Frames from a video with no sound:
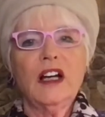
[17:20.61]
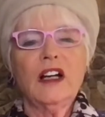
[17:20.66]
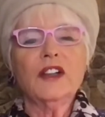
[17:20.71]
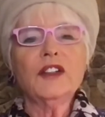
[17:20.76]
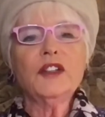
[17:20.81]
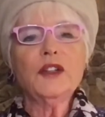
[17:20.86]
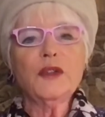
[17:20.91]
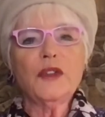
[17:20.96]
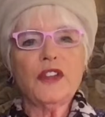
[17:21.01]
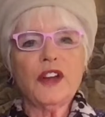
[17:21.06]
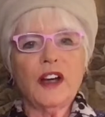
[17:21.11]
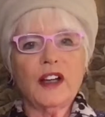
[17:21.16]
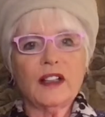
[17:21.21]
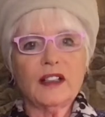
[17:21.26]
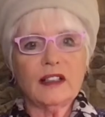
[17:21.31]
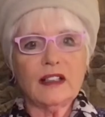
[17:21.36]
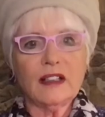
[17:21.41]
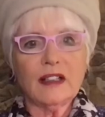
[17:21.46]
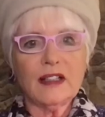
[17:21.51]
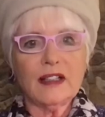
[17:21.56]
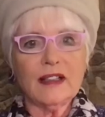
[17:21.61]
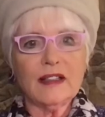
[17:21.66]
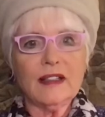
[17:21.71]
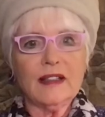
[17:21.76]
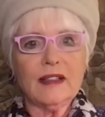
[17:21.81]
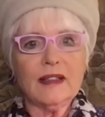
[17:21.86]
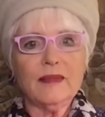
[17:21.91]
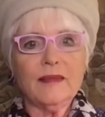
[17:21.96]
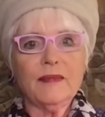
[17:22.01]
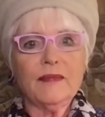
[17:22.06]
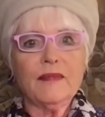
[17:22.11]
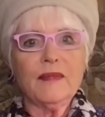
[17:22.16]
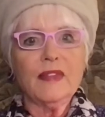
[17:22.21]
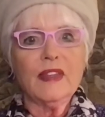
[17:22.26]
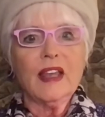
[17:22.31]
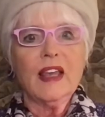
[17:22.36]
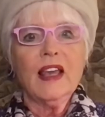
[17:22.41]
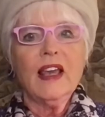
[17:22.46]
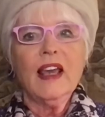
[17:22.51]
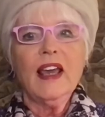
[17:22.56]
New Thought Alliance.
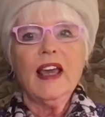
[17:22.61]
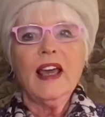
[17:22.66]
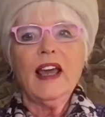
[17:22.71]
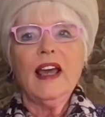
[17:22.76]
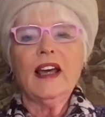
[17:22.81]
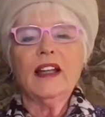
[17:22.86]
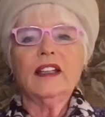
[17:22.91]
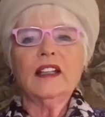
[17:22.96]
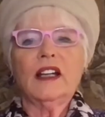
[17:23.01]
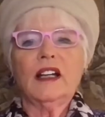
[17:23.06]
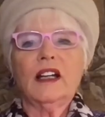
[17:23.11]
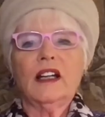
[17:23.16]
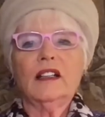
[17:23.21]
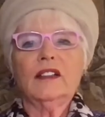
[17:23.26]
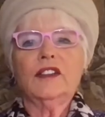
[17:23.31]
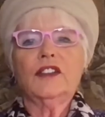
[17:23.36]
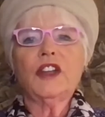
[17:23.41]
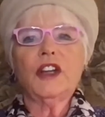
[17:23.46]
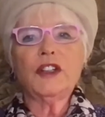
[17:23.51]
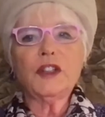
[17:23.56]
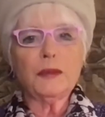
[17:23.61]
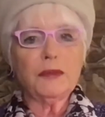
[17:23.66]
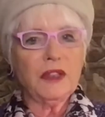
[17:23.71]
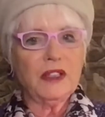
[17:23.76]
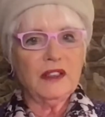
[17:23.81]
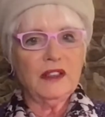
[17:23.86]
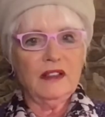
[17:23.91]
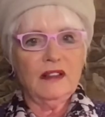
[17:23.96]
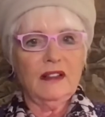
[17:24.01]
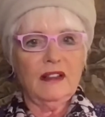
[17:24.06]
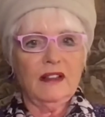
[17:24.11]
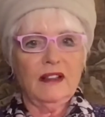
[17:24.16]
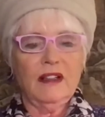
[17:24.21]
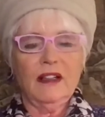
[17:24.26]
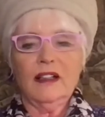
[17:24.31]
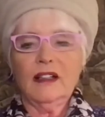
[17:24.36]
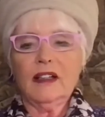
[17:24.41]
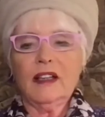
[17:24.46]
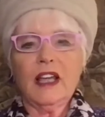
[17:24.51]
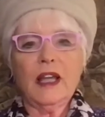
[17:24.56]
And a gentleman
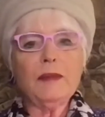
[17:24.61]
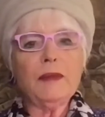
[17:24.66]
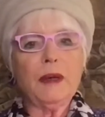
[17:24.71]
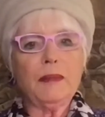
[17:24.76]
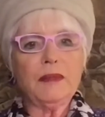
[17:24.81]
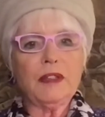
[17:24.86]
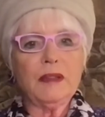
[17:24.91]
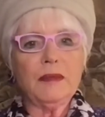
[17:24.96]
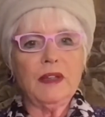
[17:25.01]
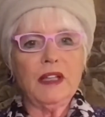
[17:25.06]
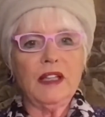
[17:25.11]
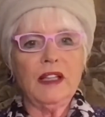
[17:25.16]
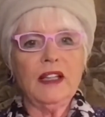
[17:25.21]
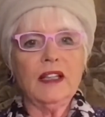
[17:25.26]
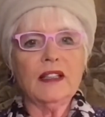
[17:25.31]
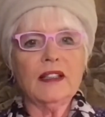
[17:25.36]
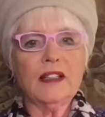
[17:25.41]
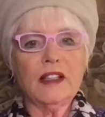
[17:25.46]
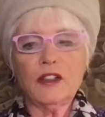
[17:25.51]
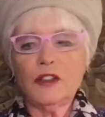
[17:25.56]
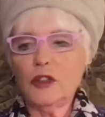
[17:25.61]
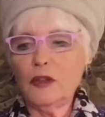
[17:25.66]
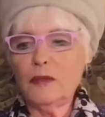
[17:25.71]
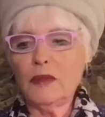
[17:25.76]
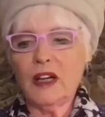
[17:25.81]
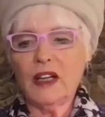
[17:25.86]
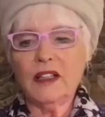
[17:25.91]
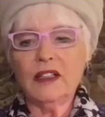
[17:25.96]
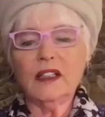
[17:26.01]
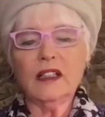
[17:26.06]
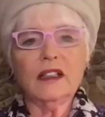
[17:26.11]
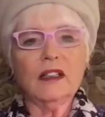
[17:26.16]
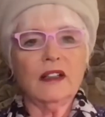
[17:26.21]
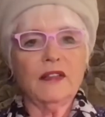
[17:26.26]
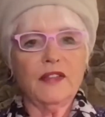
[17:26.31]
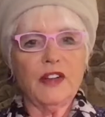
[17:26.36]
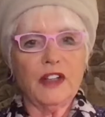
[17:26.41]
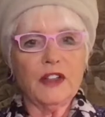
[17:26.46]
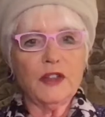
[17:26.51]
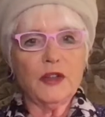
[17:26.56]
came up to me and said, "Do you mind
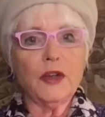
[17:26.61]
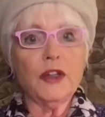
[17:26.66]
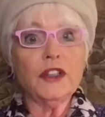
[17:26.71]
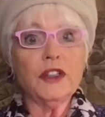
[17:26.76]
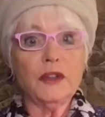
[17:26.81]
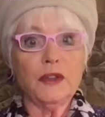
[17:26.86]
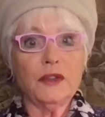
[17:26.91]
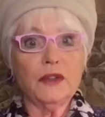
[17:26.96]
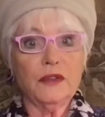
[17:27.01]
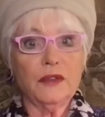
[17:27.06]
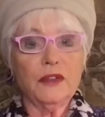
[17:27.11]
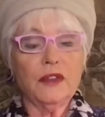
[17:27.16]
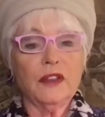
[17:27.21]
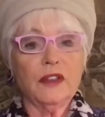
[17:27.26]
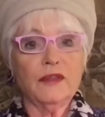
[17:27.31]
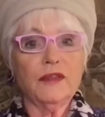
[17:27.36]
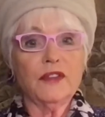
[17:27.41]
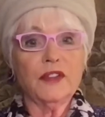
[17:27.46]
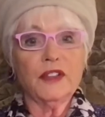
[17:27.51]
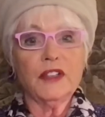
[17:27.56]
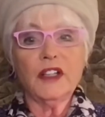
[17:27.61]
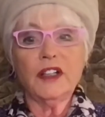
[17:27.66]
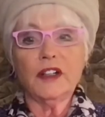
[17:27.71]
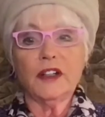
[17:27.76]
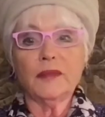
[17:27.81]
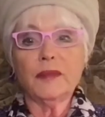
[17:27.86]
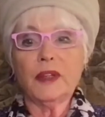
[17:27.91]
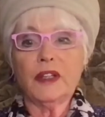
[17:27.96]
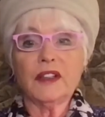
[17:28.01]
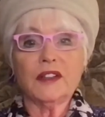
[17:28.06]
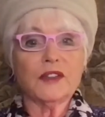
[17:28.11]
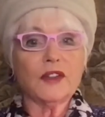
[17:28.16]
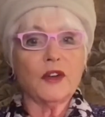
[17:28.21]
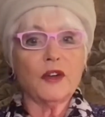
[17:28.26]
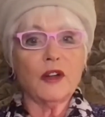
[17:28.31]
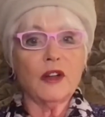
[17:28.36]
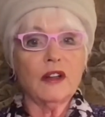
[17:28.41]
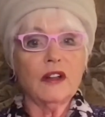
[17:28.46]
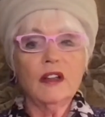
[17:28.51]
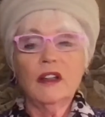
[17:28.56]
if I join you for dinner?" Because
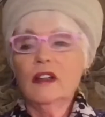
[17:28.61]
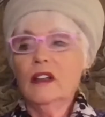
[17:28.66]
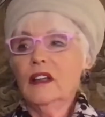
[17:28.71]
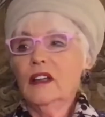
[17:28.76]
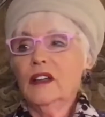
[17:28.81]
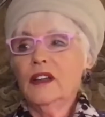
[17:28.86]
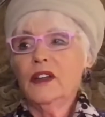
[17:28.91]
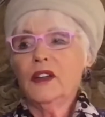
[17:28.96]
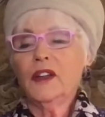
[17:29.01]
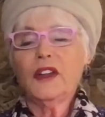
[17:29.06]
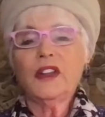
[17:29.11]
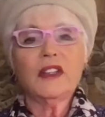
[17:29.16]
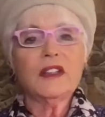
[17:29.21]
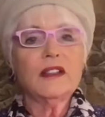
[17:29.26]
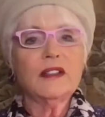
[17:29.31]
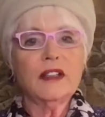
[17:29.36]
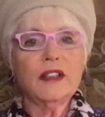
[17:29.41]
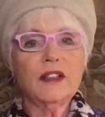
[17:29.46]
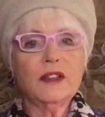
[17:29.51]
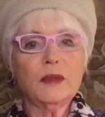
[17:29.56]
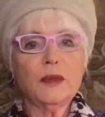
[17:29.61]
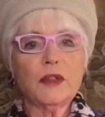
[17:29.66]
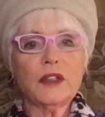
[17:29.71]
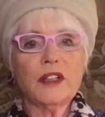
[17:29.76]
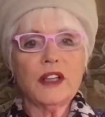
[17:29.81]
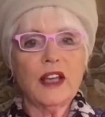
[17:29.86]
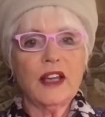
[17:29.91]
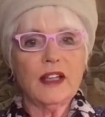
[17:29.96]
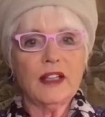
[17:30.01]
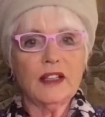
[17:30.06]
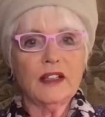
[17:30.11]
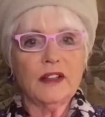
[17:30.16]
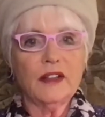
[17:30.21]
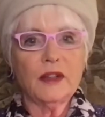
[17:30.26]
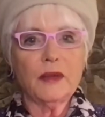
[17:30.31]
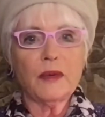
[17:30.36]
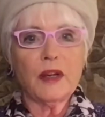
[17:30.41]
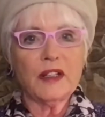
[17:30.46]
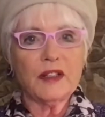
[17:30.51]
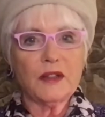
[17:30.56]
all these seats were taken in
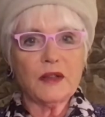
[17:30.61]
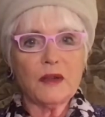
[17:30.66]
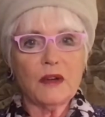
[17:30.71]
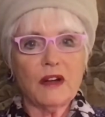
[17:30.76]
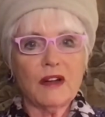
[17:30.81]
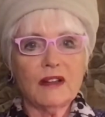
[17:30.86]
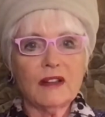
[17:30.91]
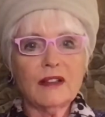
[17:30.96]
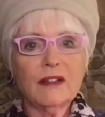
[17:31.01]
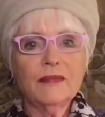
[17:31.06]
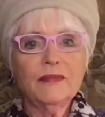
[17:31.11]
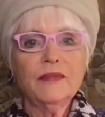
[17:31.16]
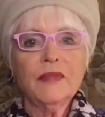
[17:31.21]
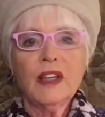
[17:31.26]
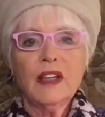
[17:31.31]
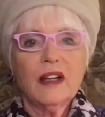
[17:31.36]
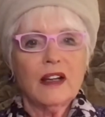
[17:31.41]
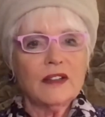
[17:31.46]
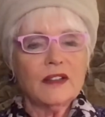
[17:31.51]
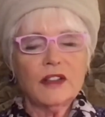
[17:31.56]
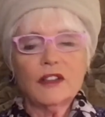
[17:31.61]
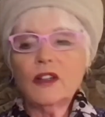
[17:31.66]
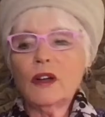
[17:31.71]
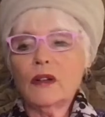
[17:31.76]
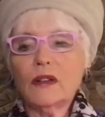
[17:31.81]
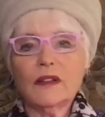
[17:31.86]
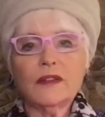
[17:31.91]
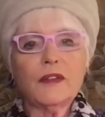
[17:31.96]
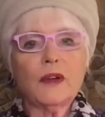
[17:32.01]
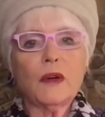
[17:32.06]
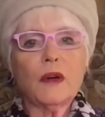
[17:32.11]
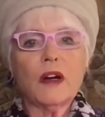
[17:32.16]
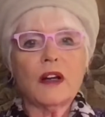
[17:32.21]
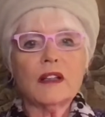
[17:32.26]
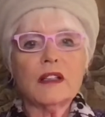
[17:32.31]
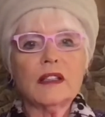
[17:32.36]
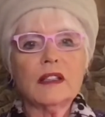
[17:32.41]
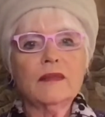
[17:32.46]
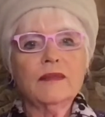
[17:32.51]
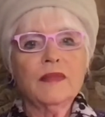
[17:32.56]
the restaurant. I said, "No, of
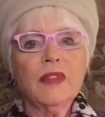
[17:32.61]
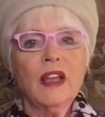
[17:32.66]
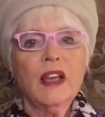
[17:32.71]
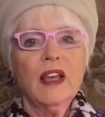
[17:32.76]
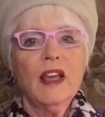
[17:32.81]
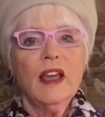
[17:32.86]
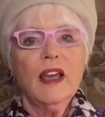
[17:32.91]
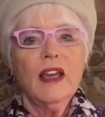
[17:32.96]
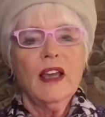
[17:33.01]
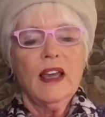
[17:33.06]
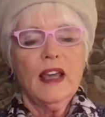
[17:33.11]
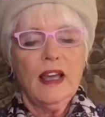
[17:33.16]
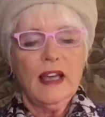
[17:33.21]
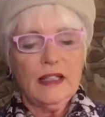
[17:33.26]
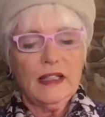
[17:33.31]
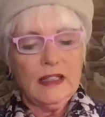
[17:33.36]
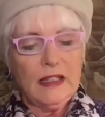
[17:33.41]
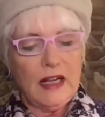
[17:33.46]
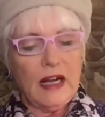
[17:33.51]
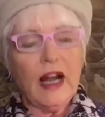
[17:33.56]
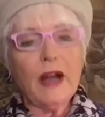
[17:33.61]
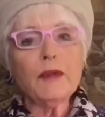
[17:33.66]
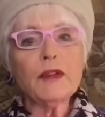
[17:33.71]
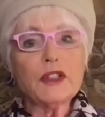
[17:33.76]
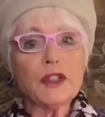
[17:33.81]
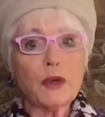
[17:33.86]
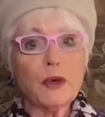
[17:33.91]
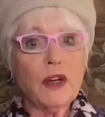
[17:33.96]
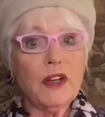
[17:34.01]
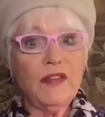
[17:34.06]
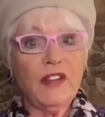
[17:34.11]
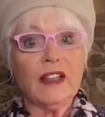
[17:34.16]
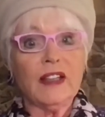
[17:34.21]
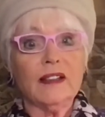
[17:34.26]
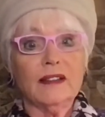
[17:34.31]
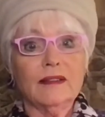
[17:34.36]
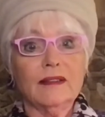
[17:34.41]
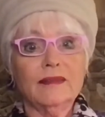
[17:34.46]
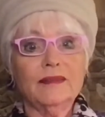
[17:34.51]
course." And I was grieving.